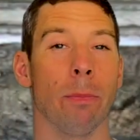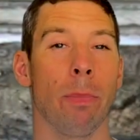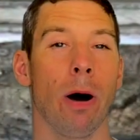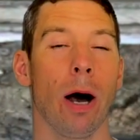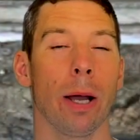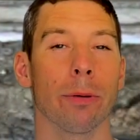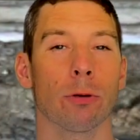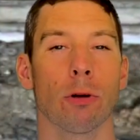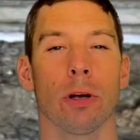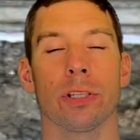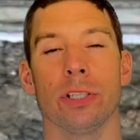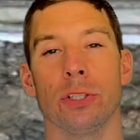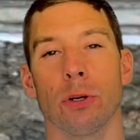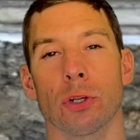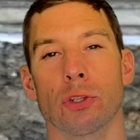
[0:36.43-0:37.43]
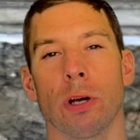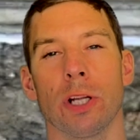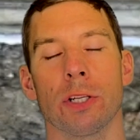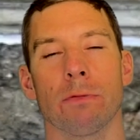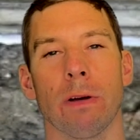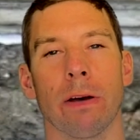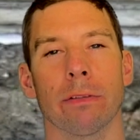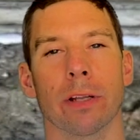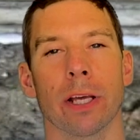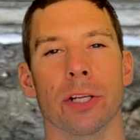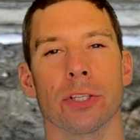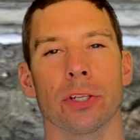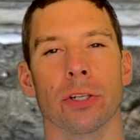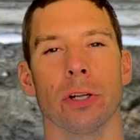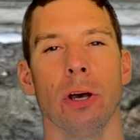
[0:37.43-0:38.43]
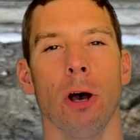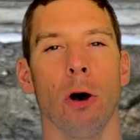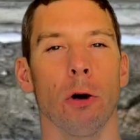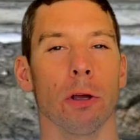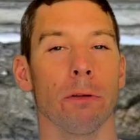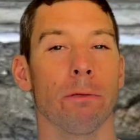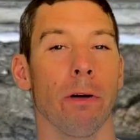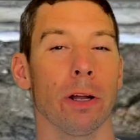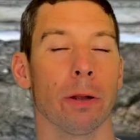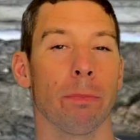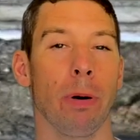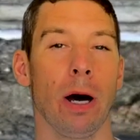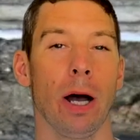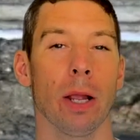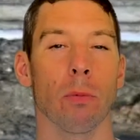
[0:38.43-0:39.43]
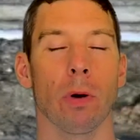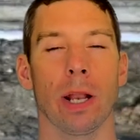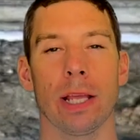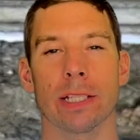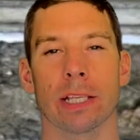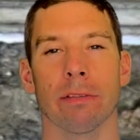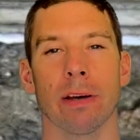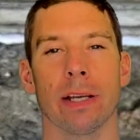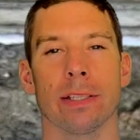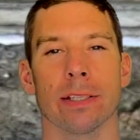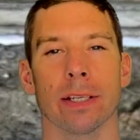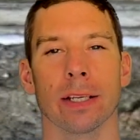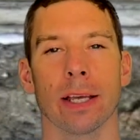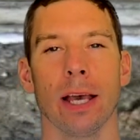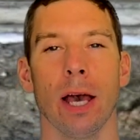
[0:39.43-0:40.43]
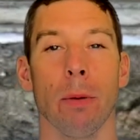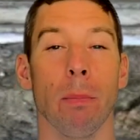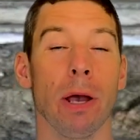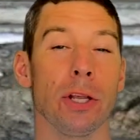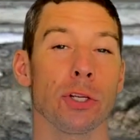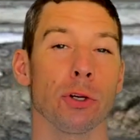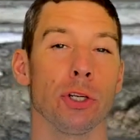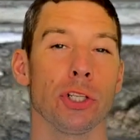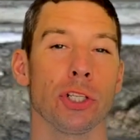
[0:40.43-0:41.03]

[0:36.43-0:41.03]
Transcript: pipe crosses your trench foundation or you find a pipe when excavating, make sure you